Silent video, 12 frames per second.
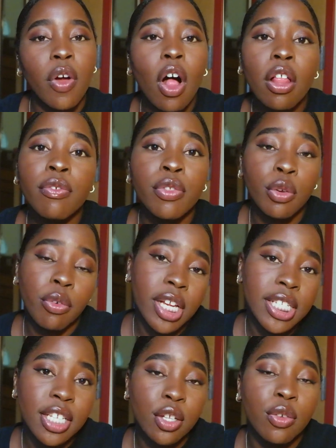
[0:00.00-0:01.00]
all of the
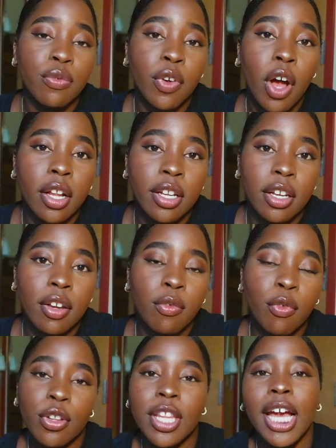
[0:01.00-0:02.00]
grades that you've gotten
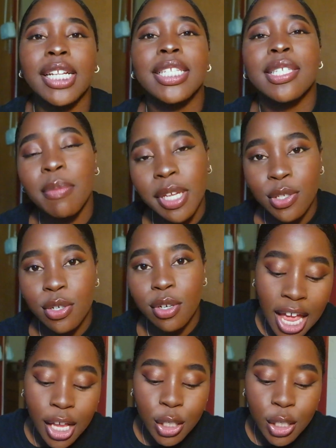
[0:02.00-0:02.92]
for that semester.